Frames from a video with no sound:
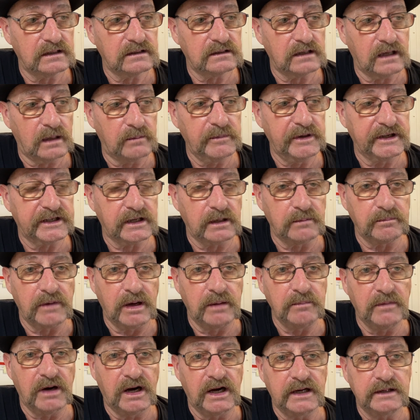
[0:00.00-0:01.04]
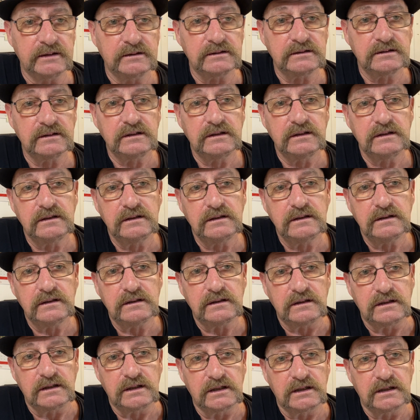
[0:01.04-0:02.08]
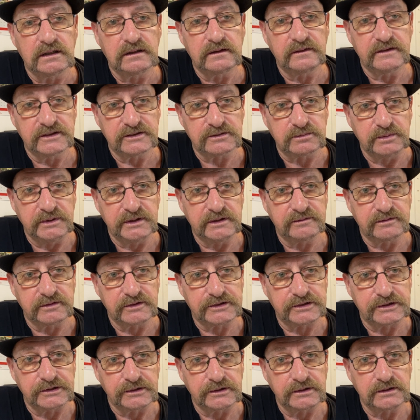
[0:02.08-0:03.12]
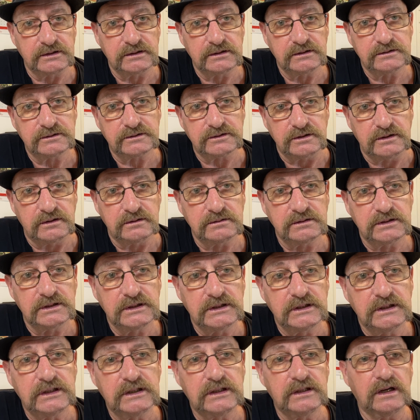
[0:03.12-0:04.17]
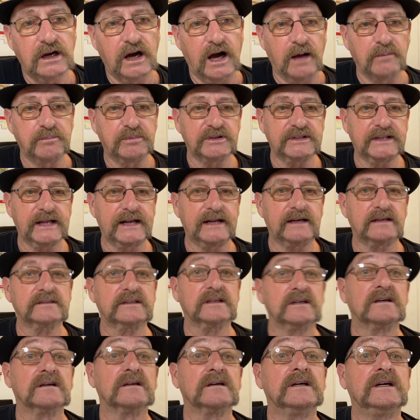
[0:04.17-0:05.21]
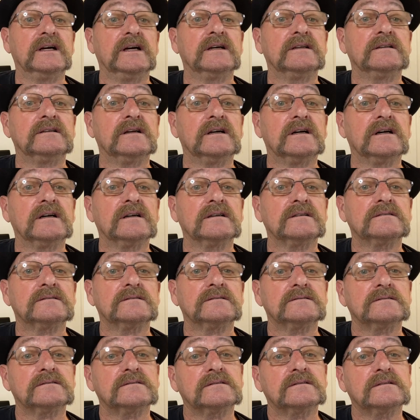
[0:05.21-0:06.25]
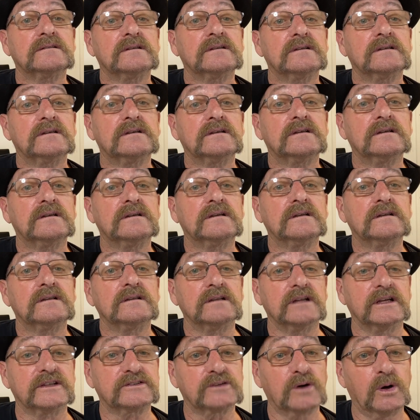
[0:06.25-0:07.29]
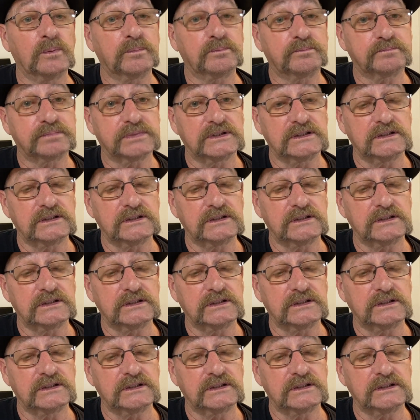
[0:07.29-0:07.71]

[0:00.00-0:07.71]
I'll make up my mind this week for sure. So I'll put that out there, and let's hope